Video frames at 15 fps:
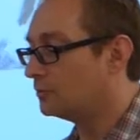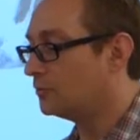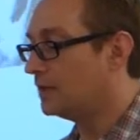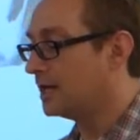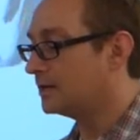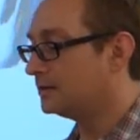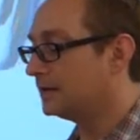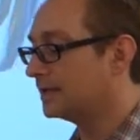
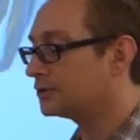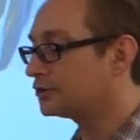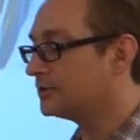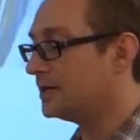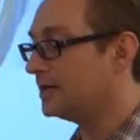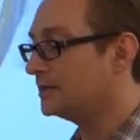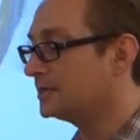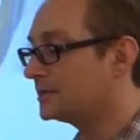When
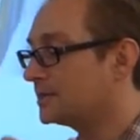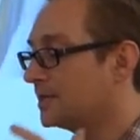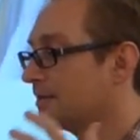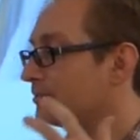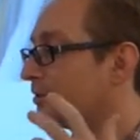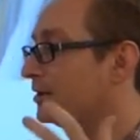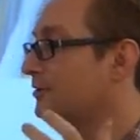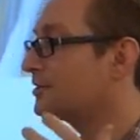electrons
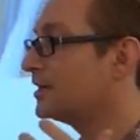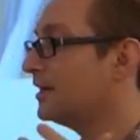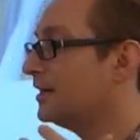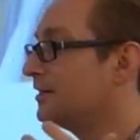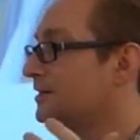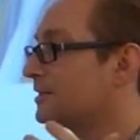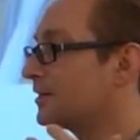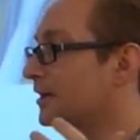and
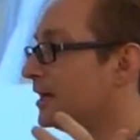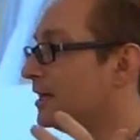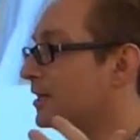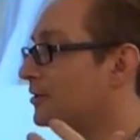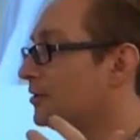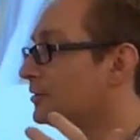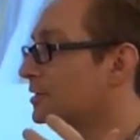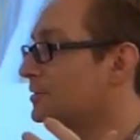protons are
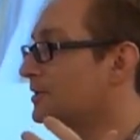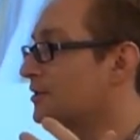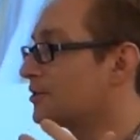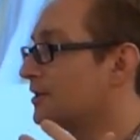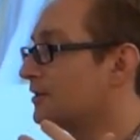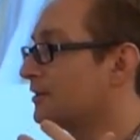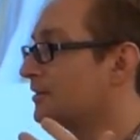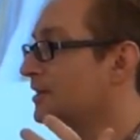getting close to each
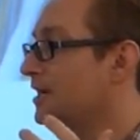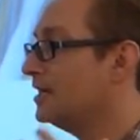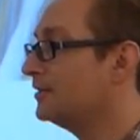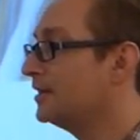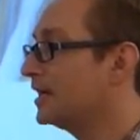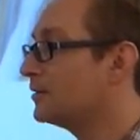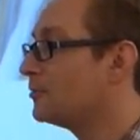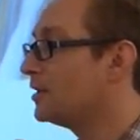other,
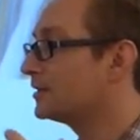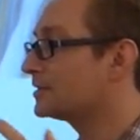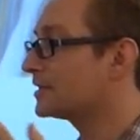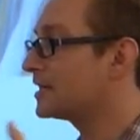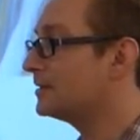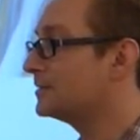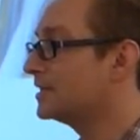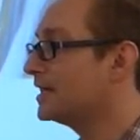they want to
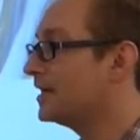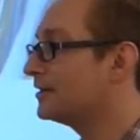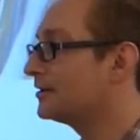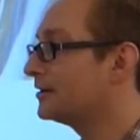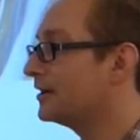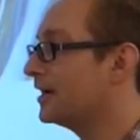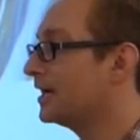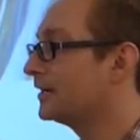come
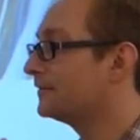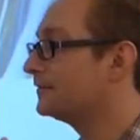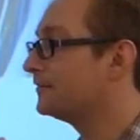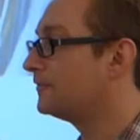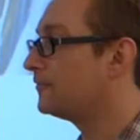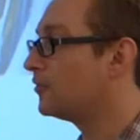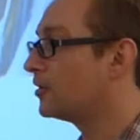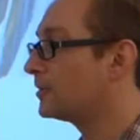together and
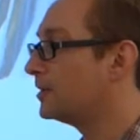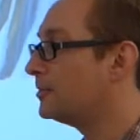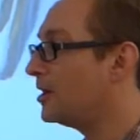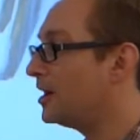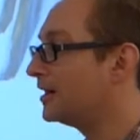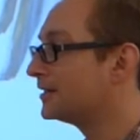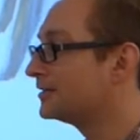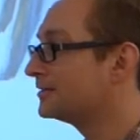form a
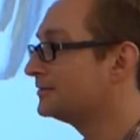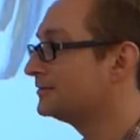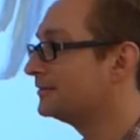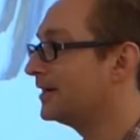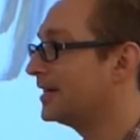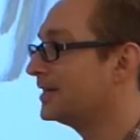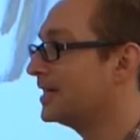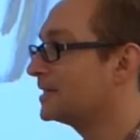bond,
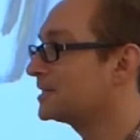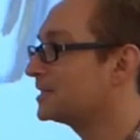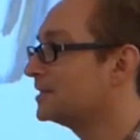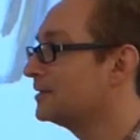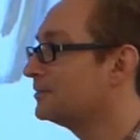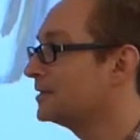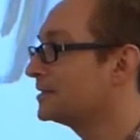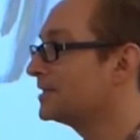right?
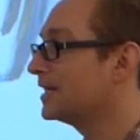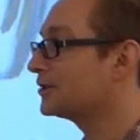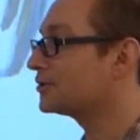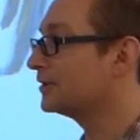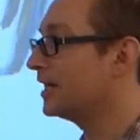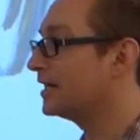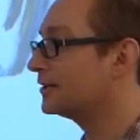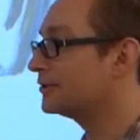That's
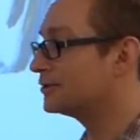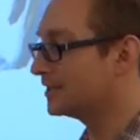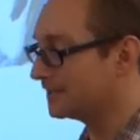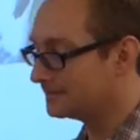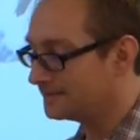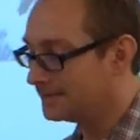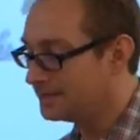potential energy.